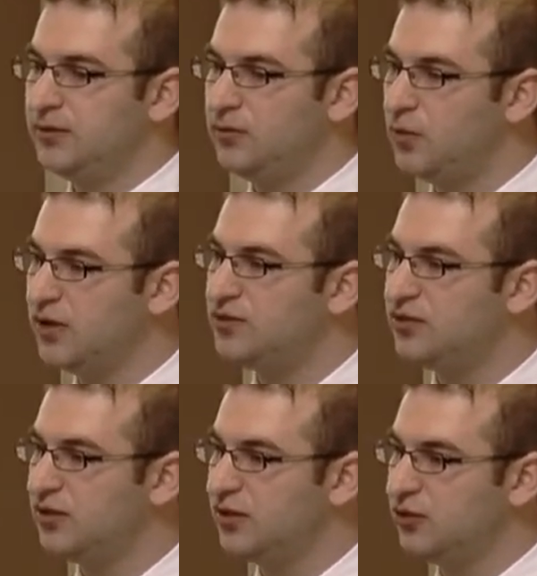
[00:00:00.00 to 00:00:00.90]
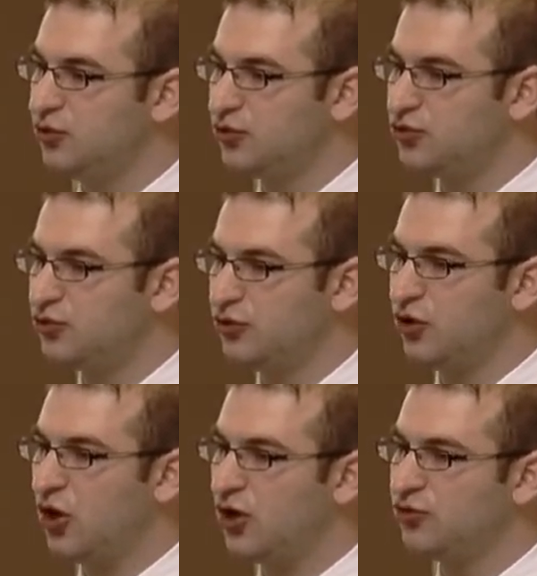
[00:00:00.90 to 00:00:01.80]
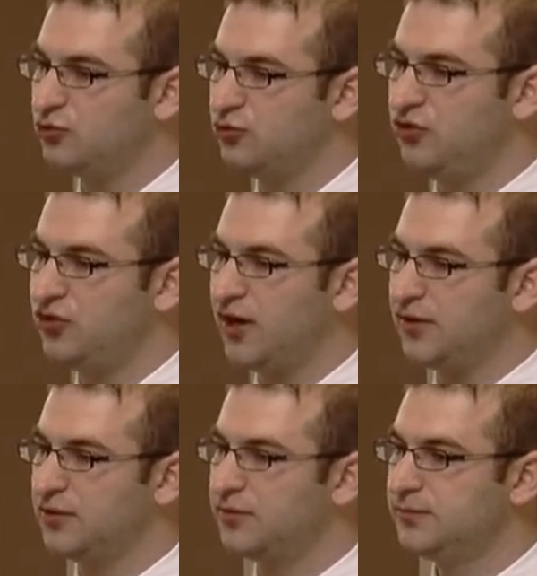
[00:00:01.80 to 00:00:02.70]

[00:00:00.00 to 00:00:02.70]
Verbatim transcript: what's your, tr- your heart's true desire.